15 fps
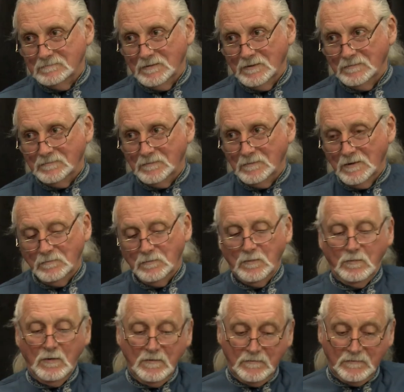we've, we've,
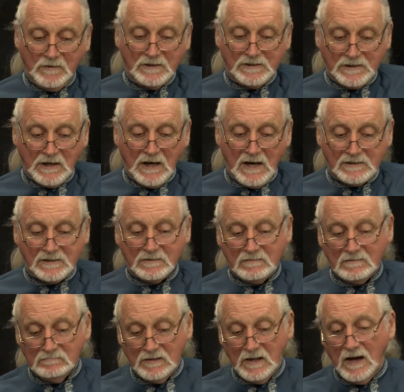we've
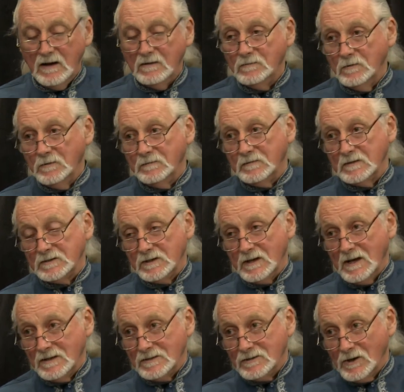discussed love, we've
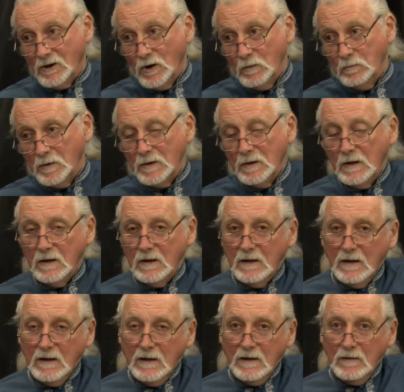discussed hope,
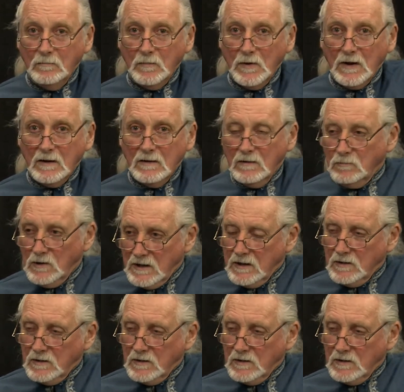but a, a really